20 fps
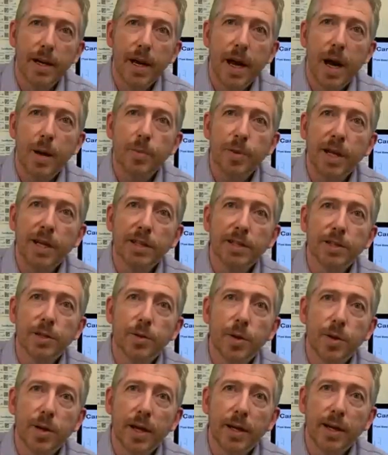Our plan is to
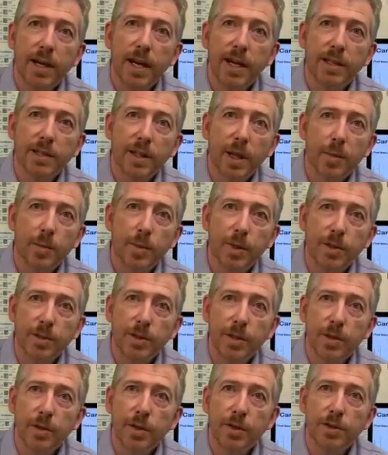roll out CareScan Plus
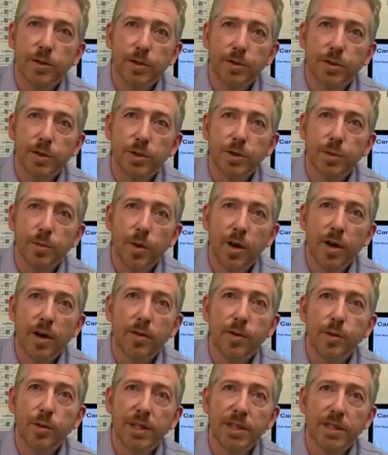across the Trust
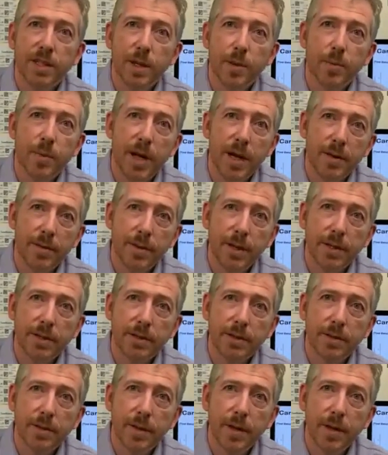wherever we see a benefit.